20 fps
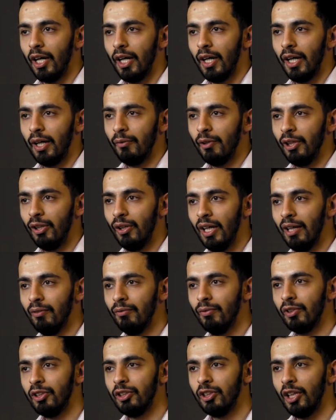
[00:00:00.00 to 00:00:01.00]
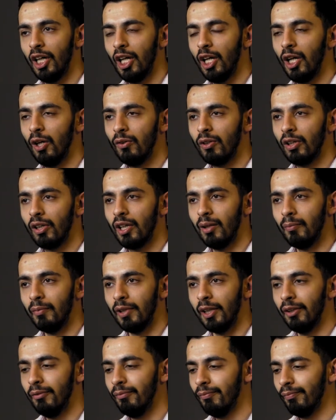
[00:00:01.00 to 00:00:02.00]
when you have a shareholder come
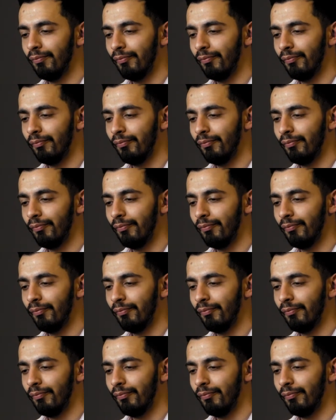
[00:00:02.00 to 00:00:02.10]
in,